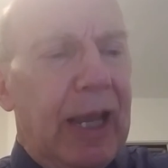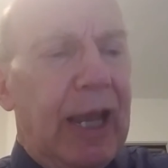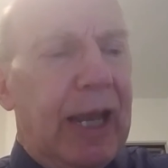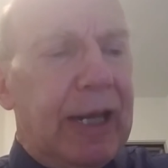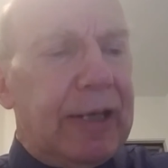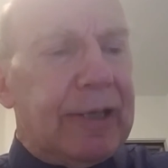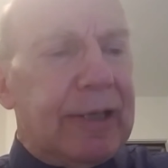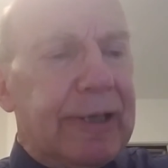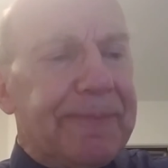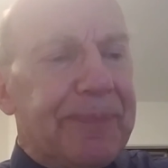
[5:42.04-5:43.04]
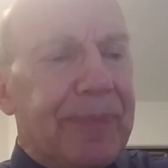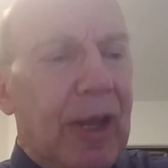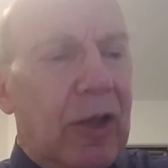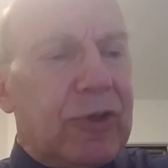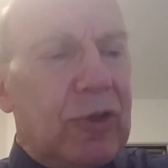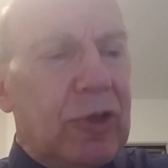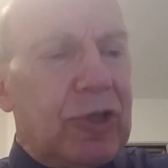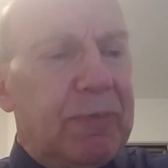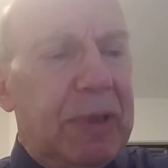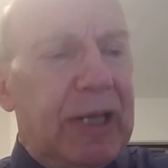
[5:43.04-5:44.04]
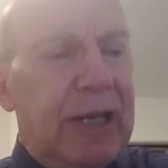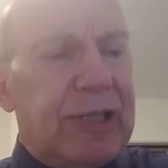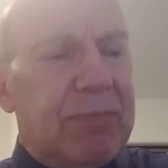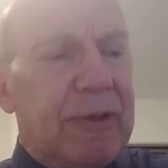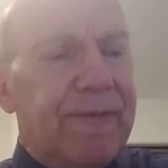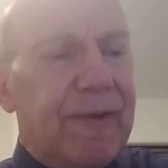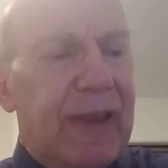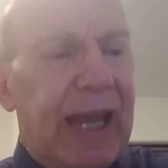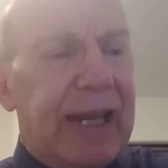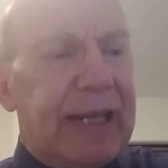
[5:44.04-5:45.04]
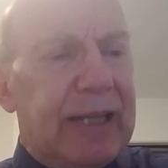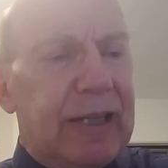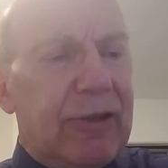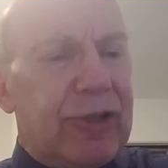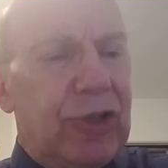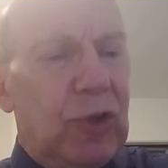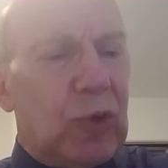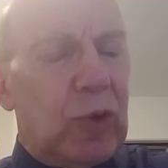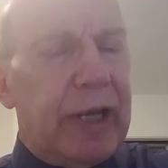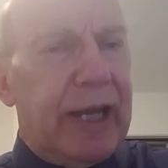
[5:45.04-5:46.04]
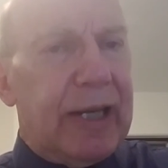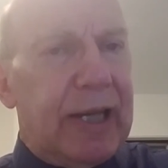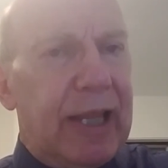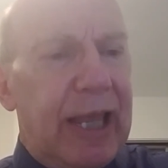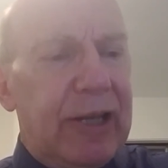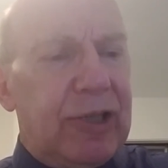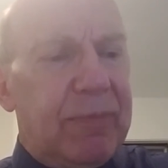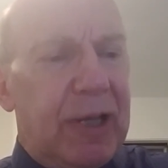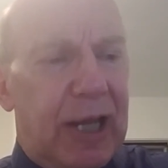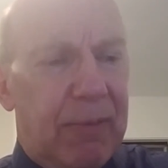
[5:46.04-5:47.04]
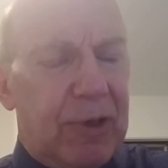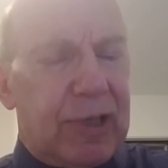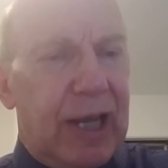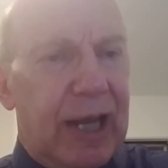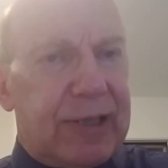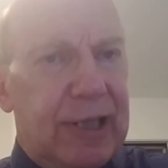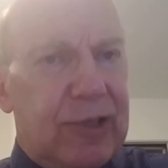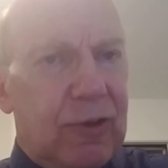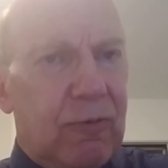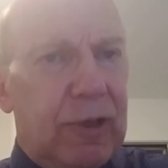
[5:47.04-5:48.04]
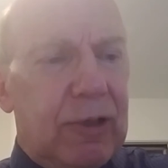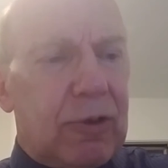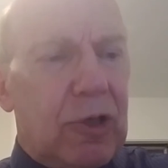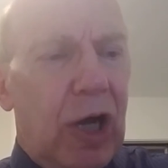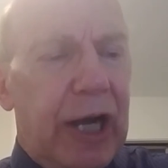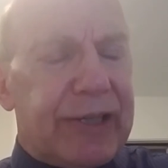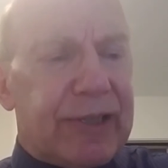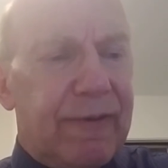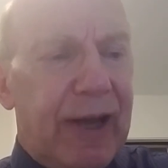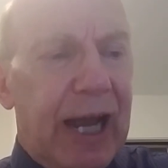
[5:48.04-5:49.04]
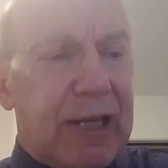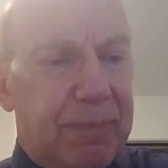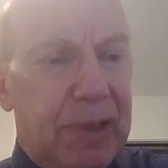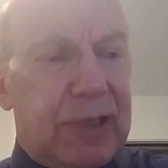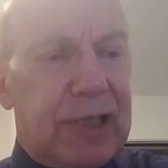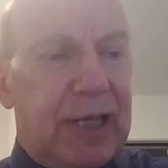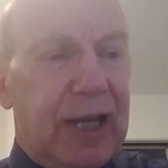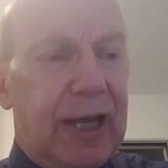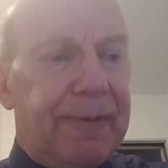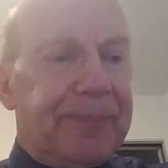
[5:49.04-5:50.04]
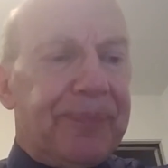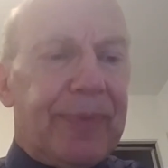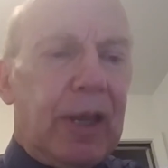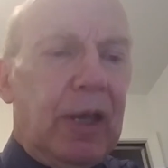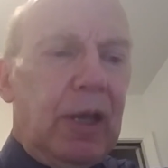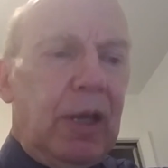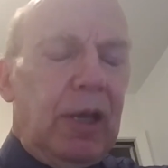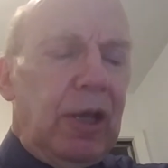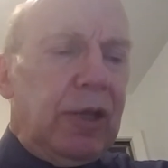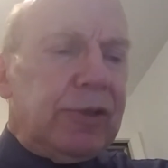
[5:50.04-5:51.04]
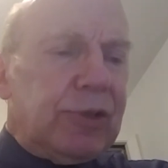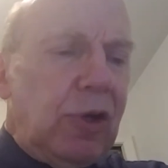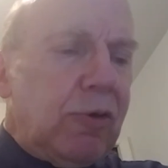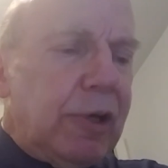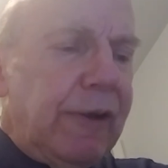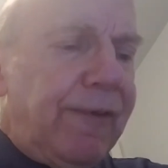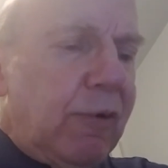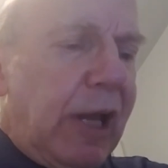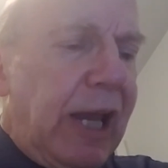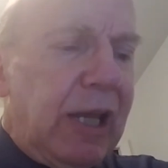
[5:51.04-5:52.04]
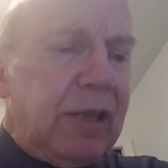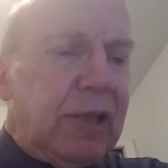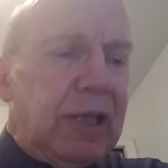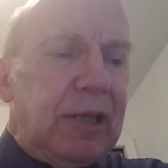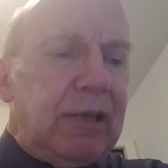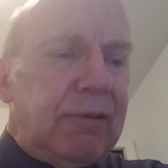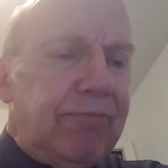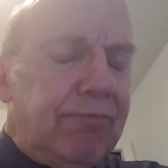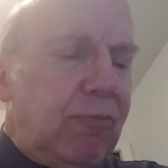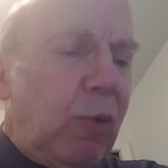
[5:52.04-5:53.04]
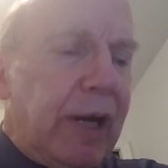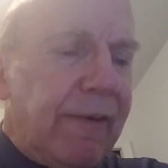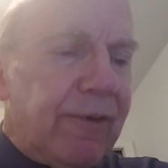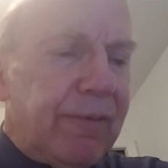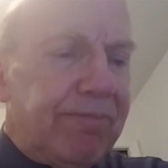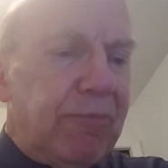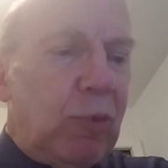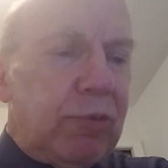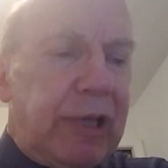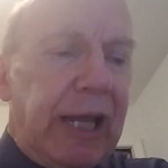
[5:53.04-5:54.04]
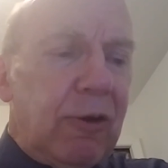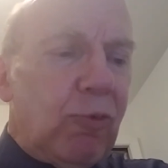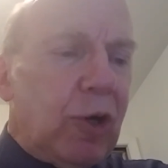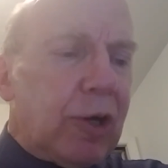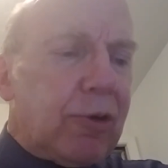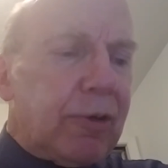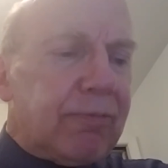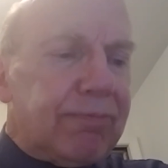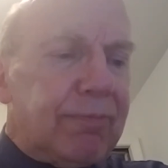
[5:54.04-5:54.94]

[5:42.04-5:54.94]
And so there should be an estimate for that in there too, and that should be amortized. These are real costs of occupancy again. So if you add the whatever tenant work or